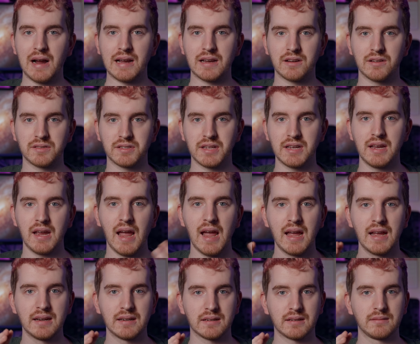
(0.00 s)
accuracy
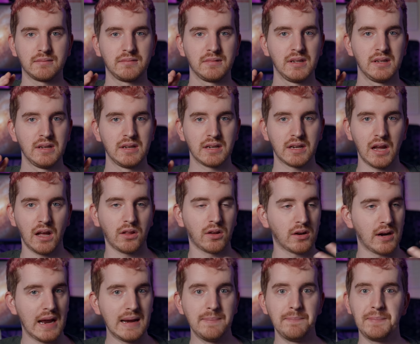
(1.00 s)
and
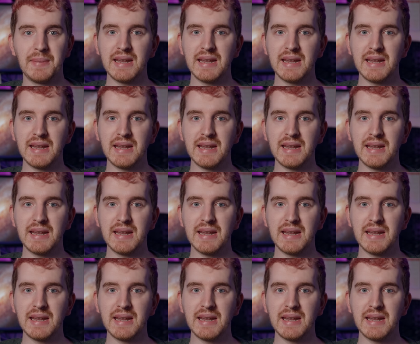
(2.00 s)
color and